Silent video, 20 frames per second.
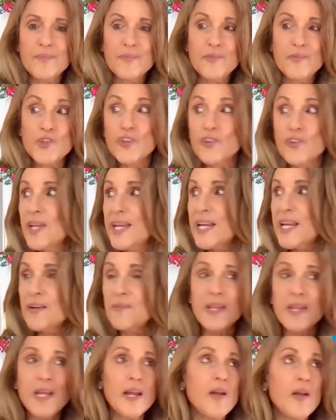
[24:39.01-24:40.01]
Just like
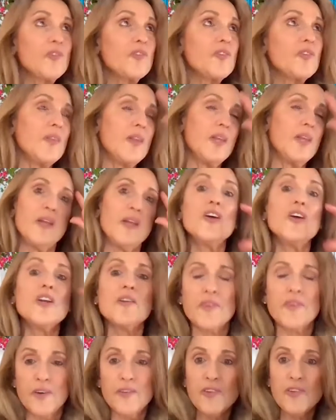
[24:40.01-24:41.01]
everything else in the
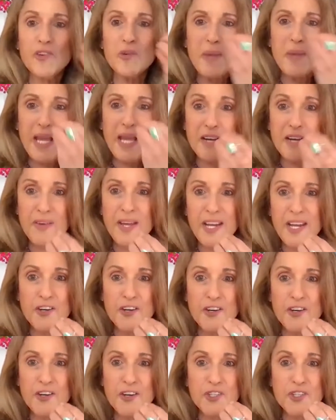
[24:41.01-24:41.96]
universe, it's made of energy.